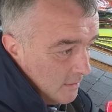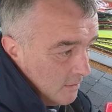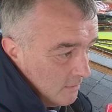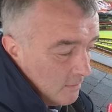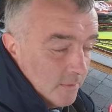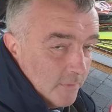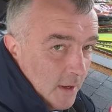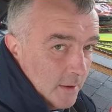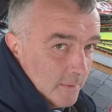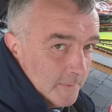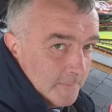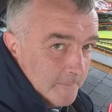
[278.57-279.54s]
some poor
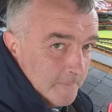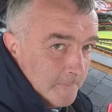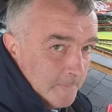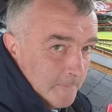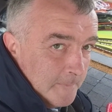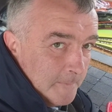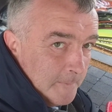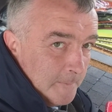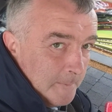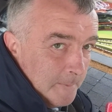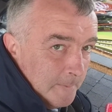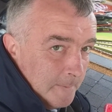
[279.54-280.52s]
creatures, you know if they were
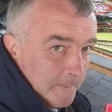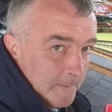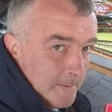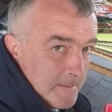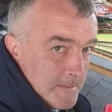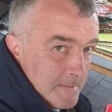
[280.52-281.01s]
missing as well.